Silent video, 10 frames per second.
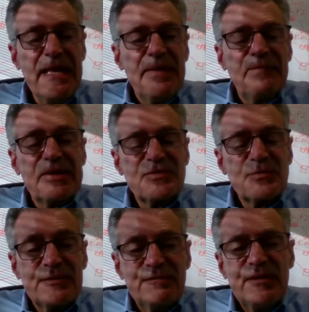because
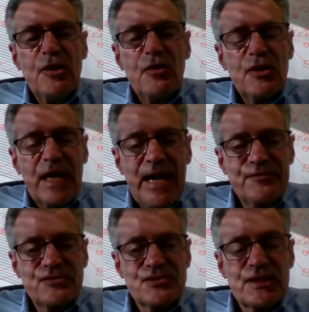with video
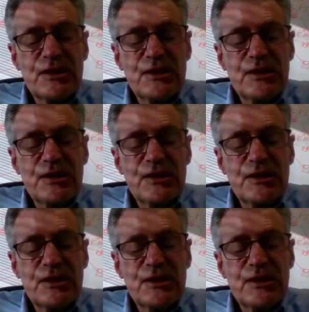conferencing,